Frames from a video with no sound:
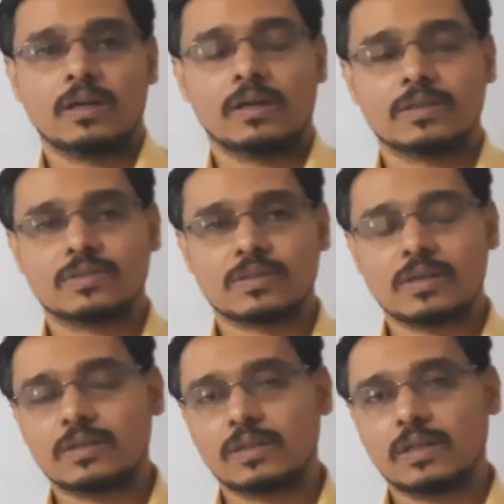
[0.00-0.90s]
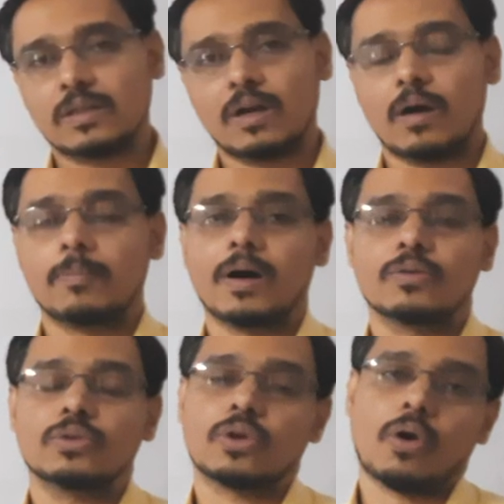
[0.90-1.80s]
a certain
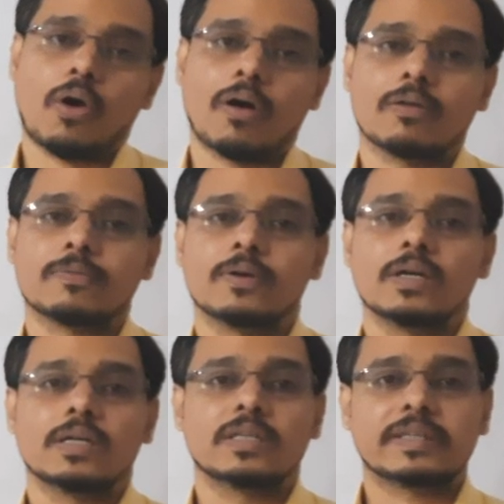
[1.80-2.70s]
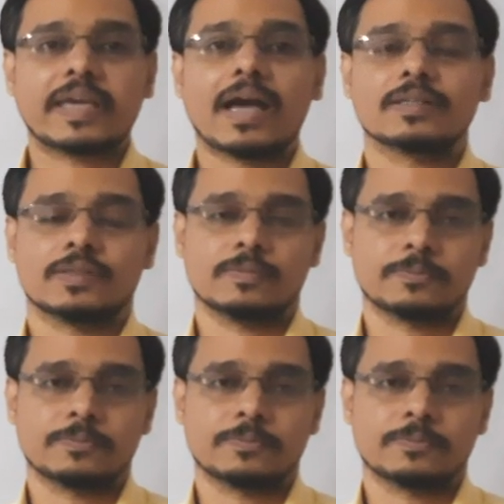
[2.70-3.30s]
amount of cash